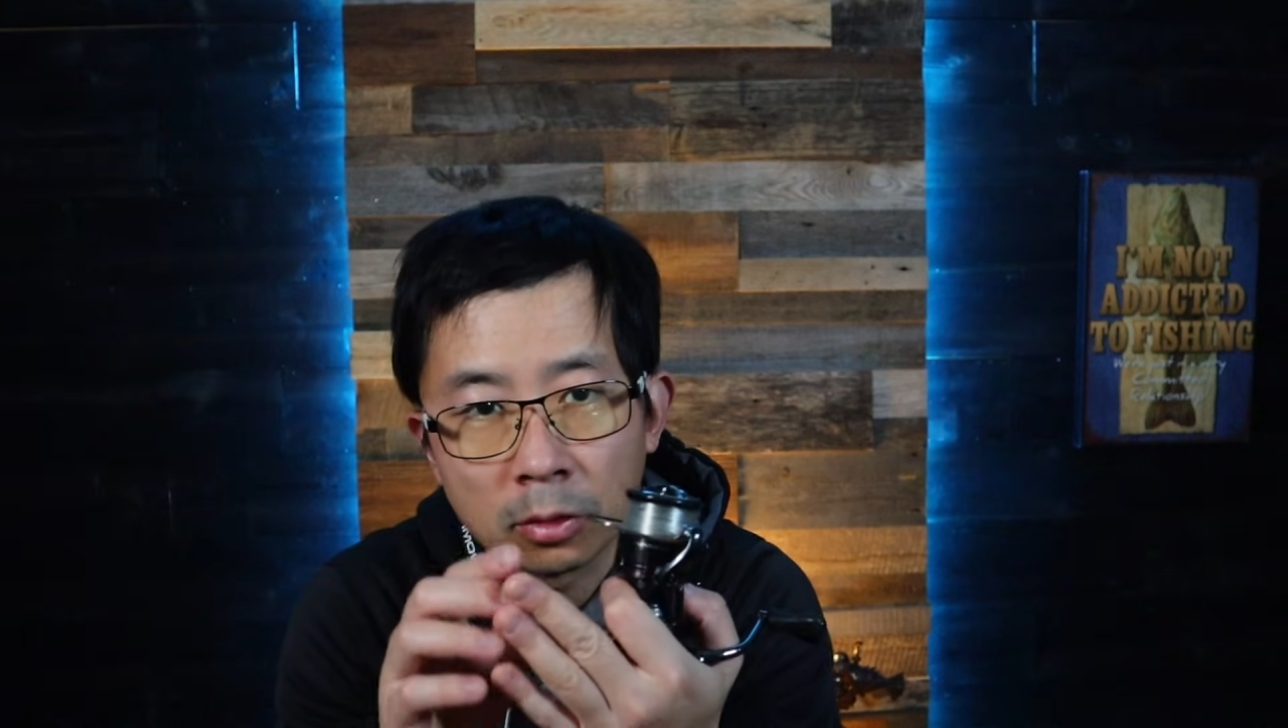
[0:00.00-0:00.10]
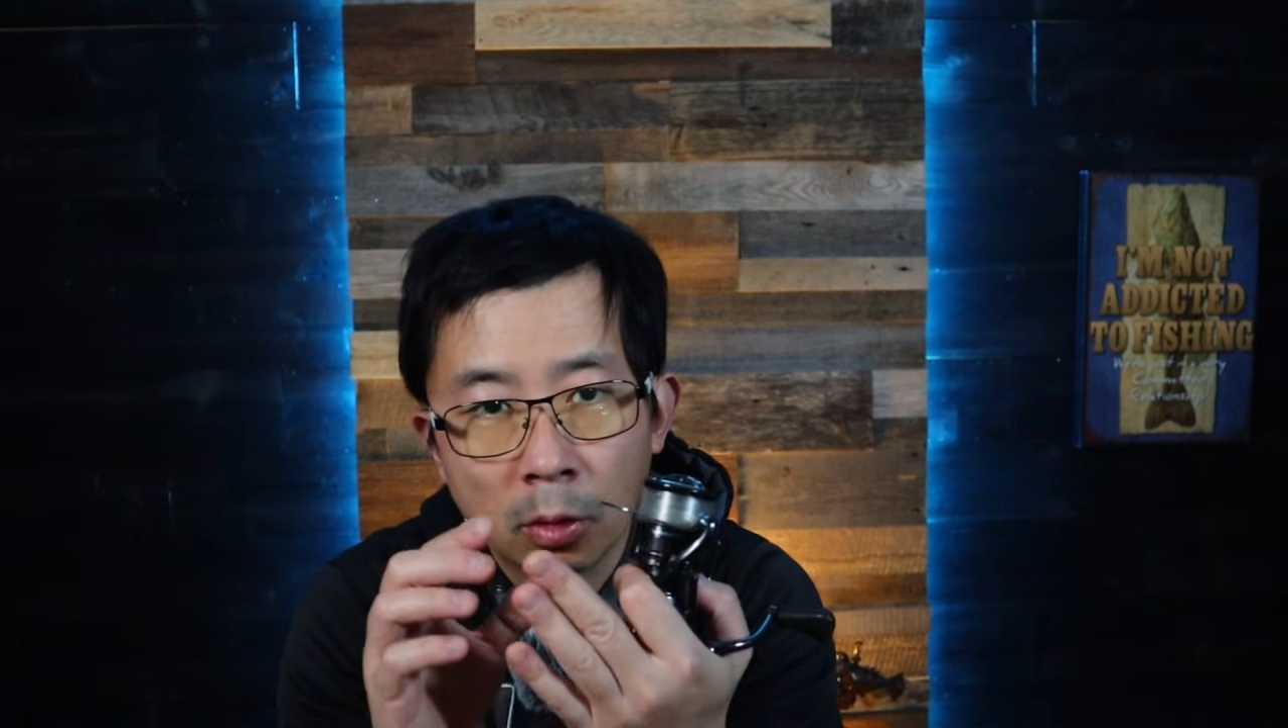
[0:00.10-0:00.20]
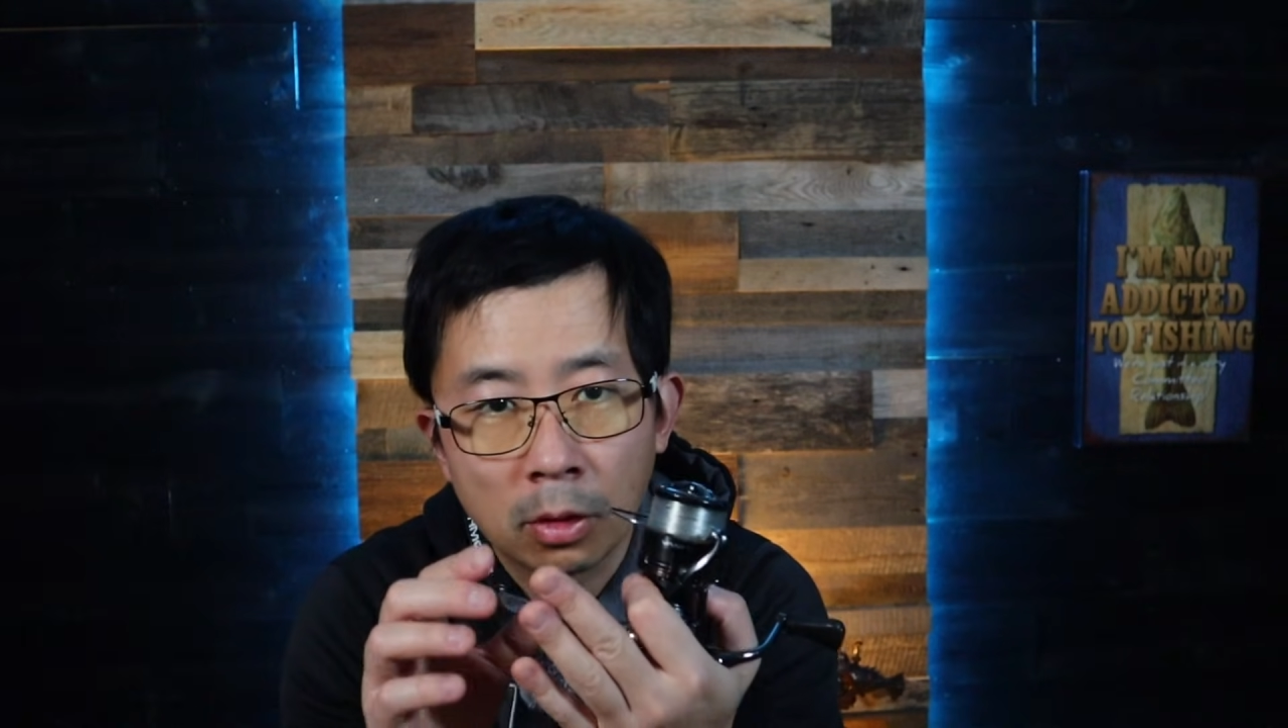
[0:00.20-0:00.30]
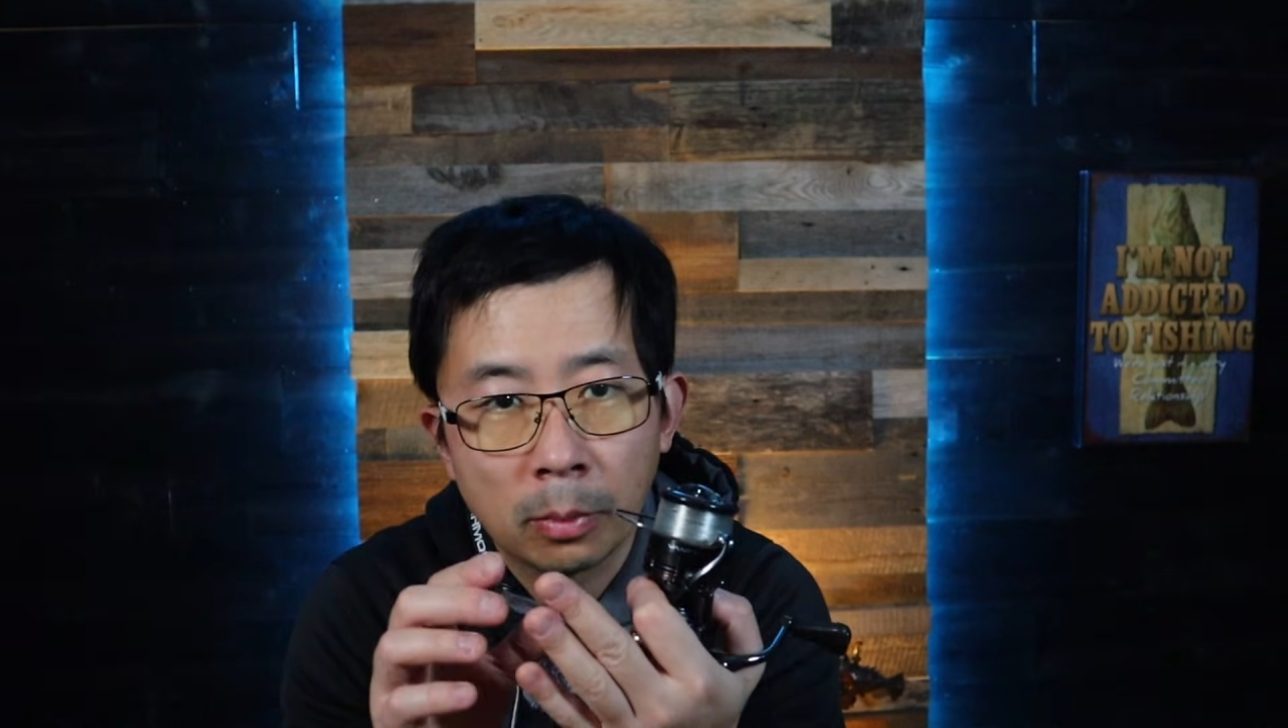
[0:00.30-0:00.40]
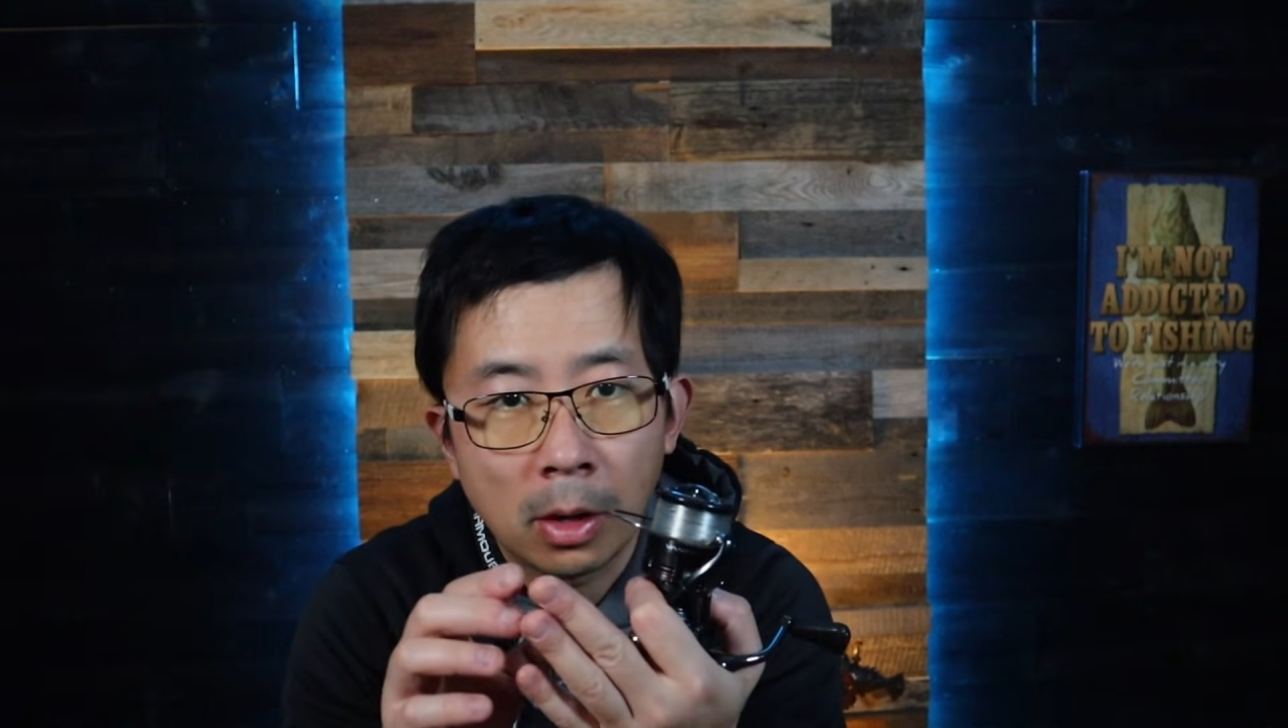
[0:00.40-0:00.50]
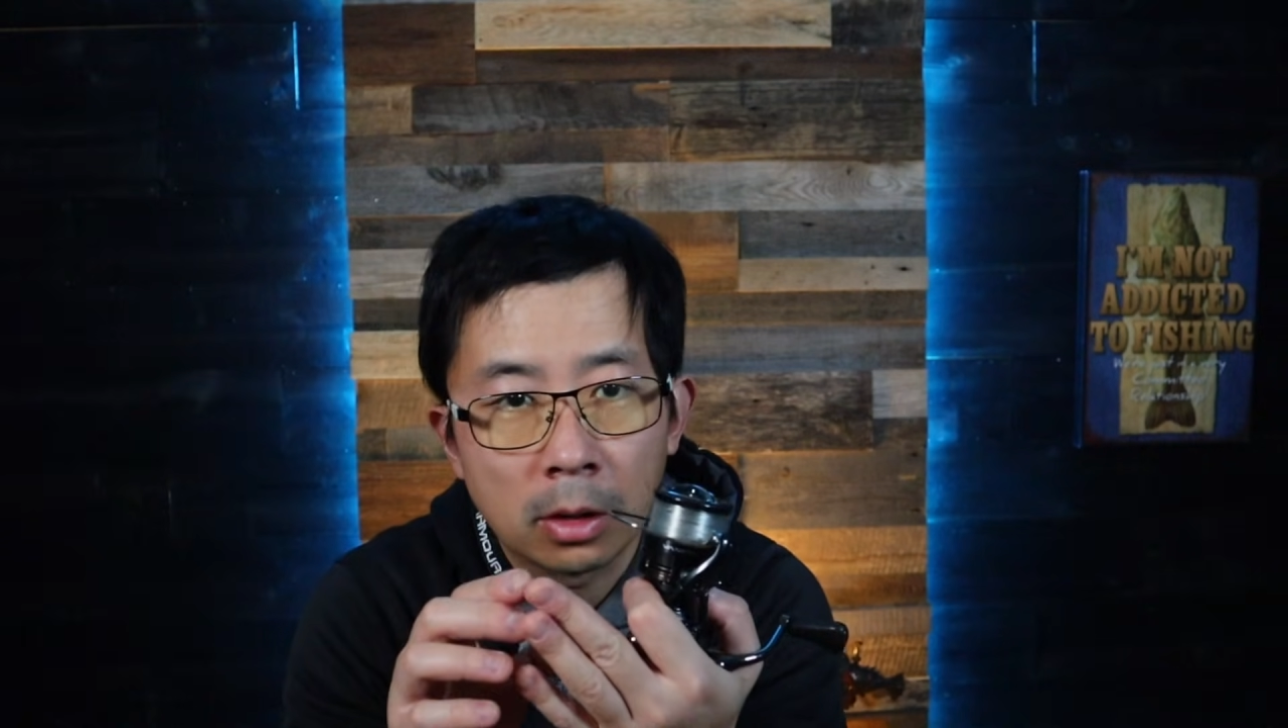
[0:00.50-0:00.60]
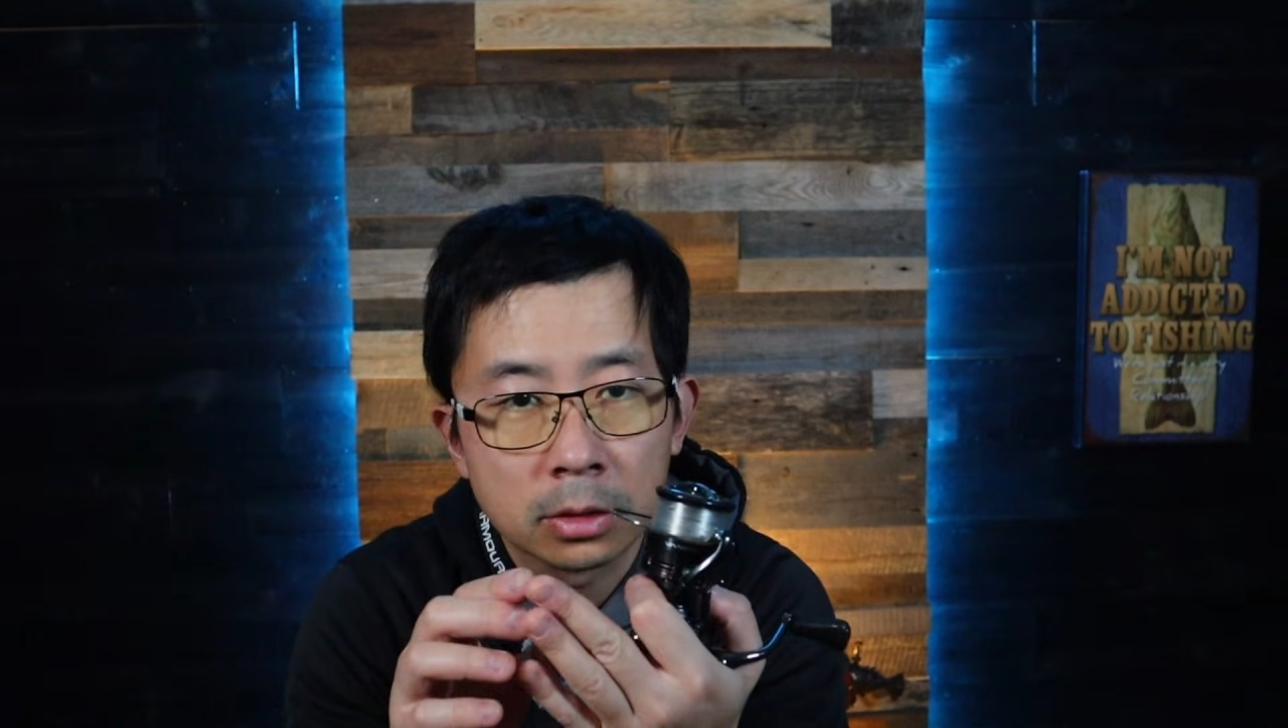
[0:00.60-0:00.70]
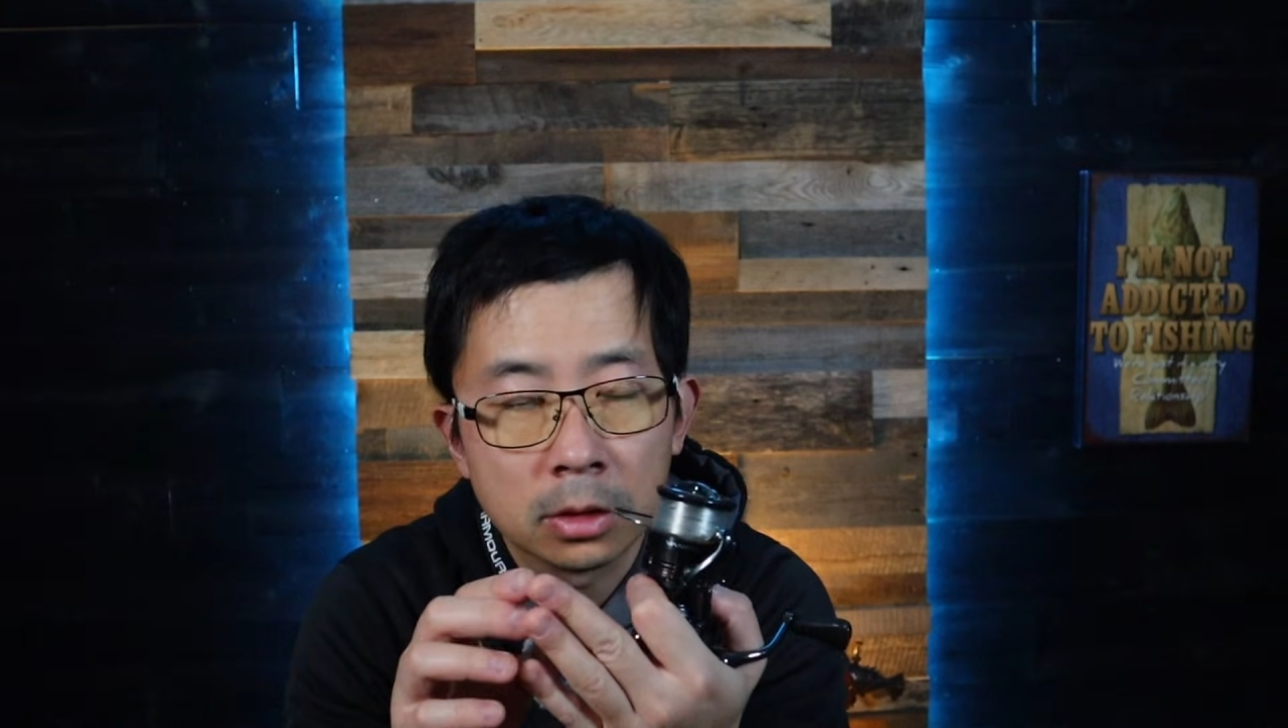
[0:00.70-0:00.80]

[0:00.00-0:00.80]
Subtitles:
roller part.